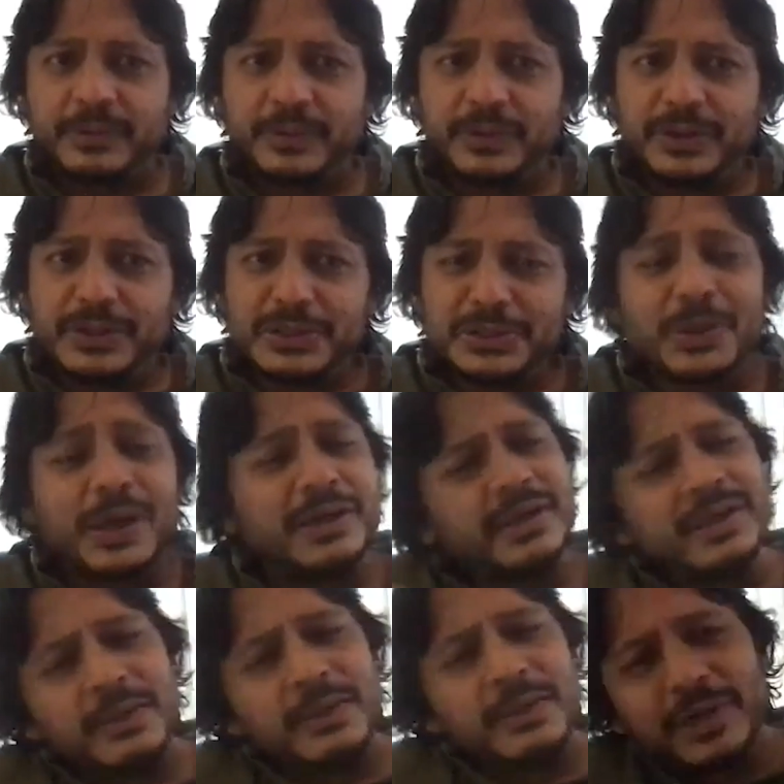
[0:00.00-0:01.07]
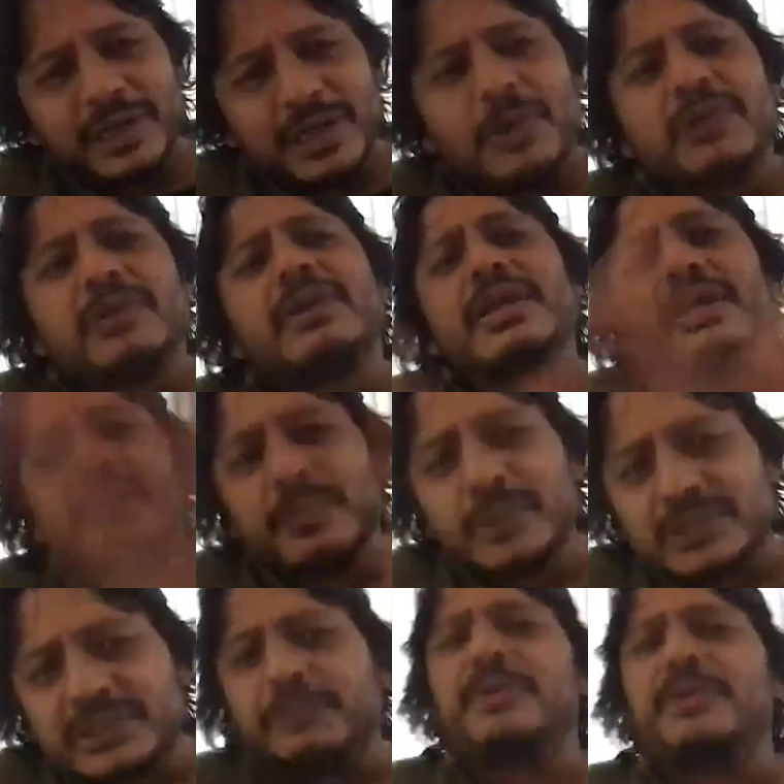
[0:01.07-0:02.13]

Mm-hmm. So I didn't have to worry about clicking with somebody.